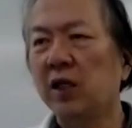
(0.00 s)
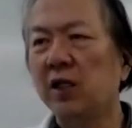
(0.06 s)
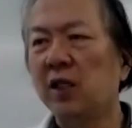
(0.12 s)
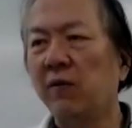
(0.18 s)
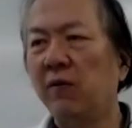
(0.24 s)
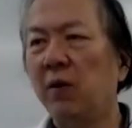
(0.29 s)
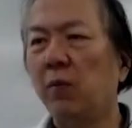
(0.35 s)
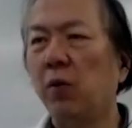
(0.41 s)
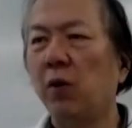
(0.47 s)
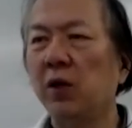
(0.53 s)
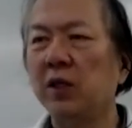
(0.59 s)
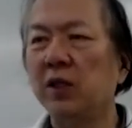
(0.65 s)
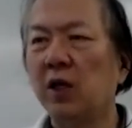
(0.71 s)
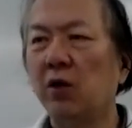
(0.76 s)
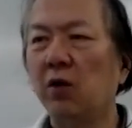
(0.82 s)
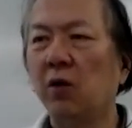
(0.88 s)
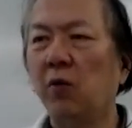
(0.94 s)

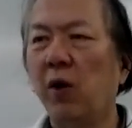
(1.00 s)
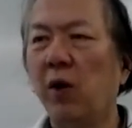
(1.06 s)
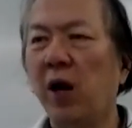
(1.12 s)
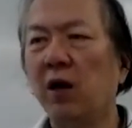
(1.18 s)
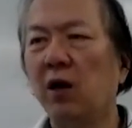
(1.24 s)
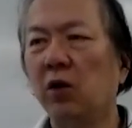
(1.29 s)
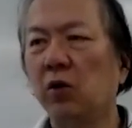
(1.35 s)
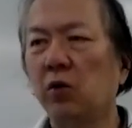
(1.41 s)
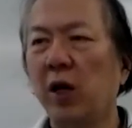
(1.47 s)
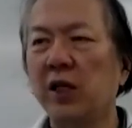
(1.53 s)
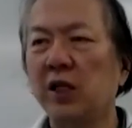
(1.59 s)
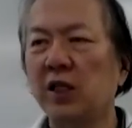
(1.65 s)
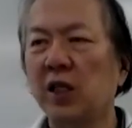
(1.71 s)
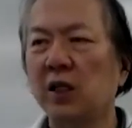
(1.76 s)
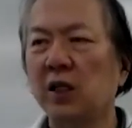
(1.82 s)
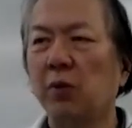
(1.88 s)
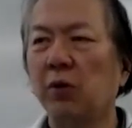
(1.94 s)
27.01 or
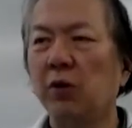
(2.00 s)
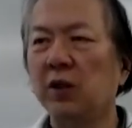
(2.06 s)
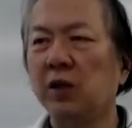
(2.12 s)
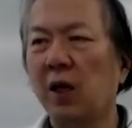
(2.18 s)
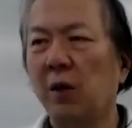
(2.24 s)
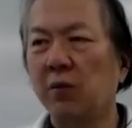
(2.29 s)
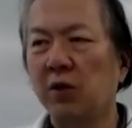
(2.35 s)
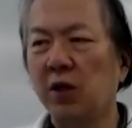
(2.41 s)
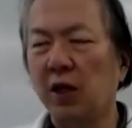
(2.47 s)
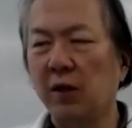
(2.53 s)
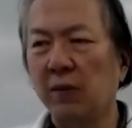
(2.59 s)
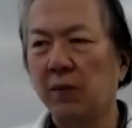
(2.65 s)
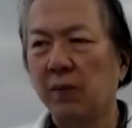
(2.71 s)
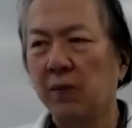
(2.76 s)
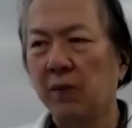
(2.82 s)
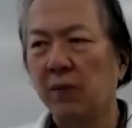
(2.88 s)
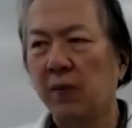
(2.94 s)
26 point something.
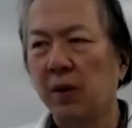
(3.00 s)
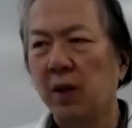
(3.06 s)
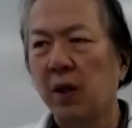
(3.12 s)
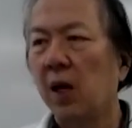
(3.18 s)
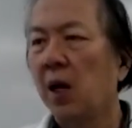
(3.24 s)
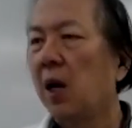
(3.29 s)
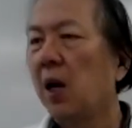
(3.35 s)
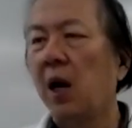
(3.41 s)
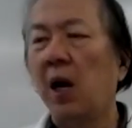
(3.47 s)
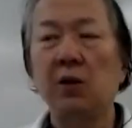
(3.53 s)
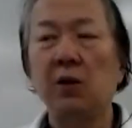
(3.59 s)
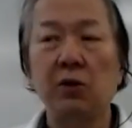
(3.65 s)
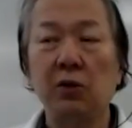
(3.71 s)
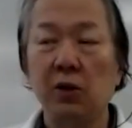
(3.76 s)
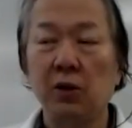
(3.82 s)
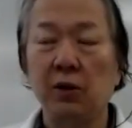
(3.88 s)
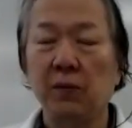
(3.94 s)
I
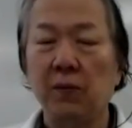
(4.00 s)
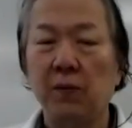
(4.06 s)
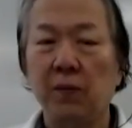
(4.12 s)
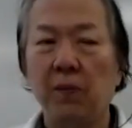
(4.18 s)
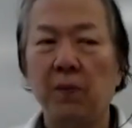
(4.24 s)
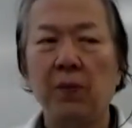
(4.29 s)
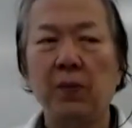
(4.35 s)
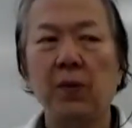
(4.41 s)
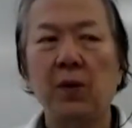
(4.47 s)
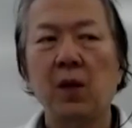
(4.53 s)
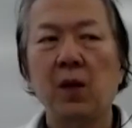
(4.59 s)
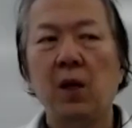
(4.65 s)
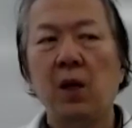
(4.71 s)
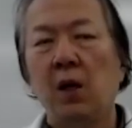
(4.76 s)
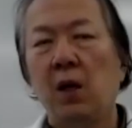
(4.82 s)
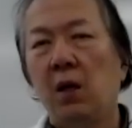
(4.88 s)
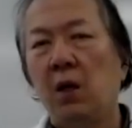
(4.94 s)
don't know.
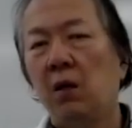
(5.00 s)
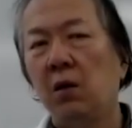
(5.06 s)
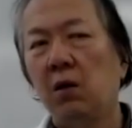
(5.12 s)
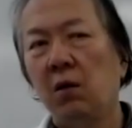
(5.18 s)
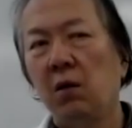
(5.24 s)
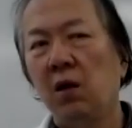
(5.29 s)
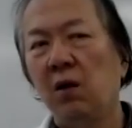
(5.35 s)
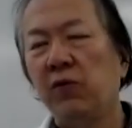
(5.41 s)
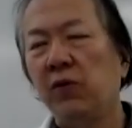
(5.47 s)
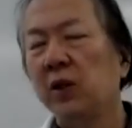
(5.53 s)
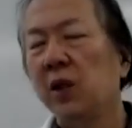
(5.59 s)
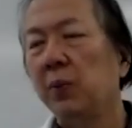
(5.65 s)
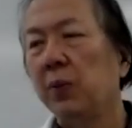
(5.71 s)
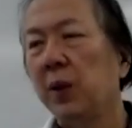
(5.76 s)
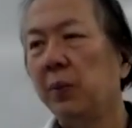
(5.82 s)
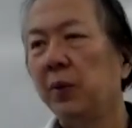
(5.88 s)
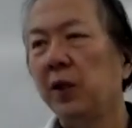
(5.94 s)
Or for
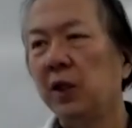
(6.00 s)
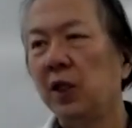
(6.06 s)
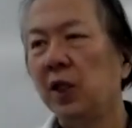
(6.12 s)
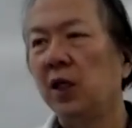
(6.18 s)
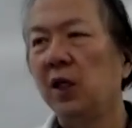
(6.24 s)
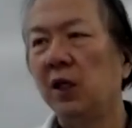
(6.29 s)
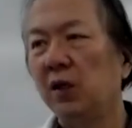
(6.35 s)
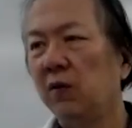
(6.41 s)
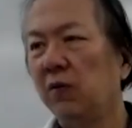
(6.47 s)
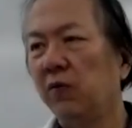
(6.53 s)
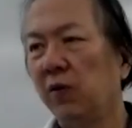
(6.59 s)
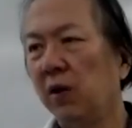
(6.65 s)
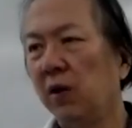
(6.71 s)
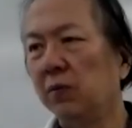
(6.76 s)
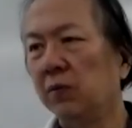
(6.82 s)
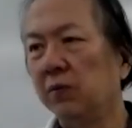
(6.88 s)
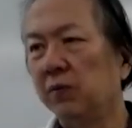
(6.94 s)
the PPT
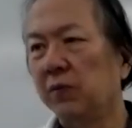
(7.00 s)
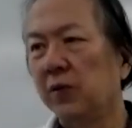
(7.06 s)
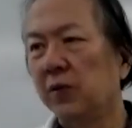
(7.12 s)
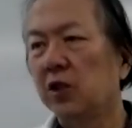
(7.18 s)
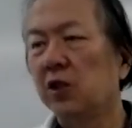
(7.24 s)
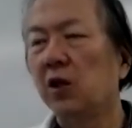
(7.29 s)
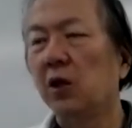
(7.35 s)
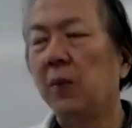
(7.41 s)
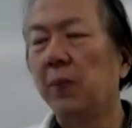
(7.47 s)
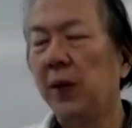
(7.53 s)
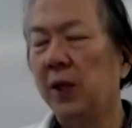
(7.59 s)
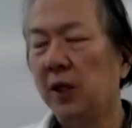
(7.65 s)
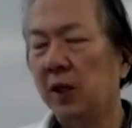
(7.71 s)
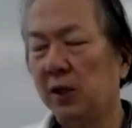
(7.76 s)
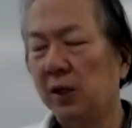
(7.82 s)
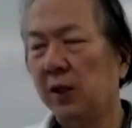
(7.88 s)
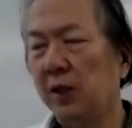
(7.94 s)
form,
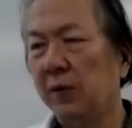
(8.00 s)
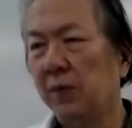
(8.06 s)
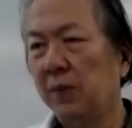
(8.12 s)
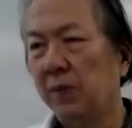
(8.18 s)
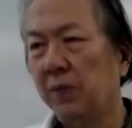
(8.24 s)
solubility.